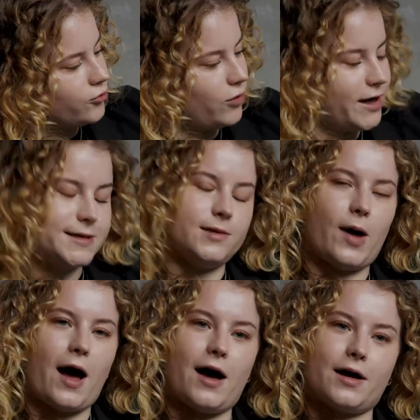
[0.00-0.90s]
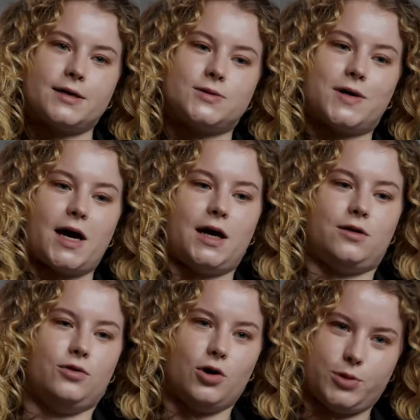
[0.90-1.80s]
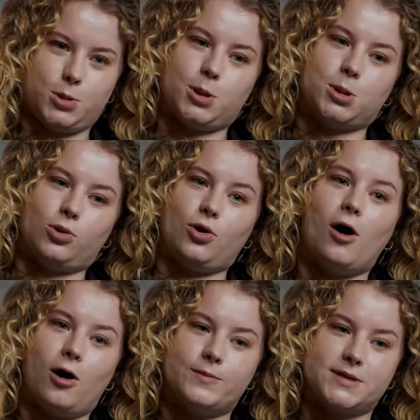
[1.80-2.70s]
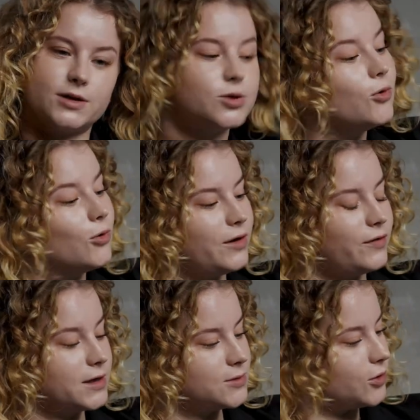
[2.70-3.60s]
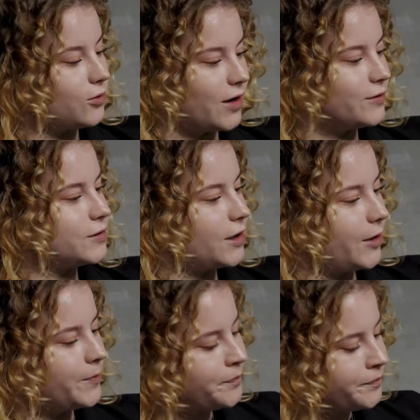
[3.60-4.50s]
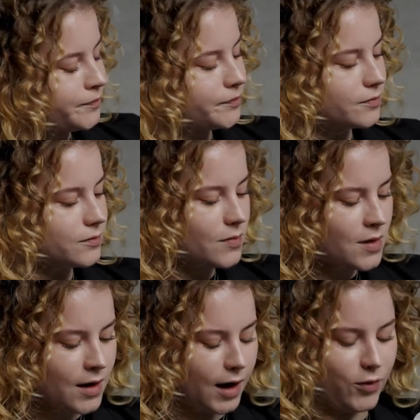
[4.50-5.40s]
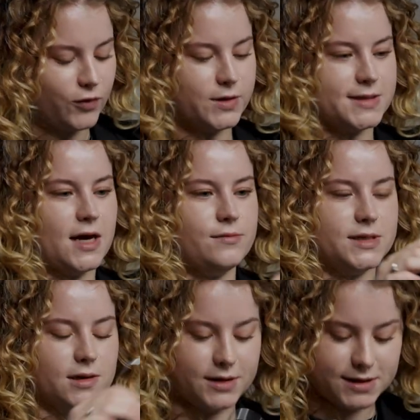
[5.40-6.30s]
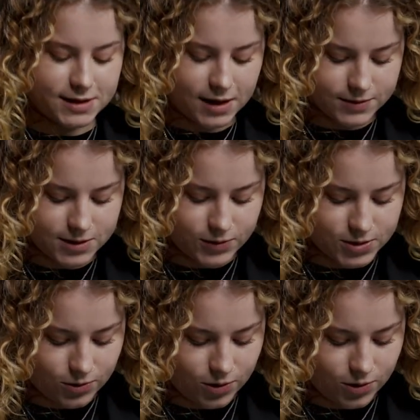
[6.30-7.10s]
Racer back, so again, no restriction on your arms at all if that's what you're after. And we've got the same design details that we saw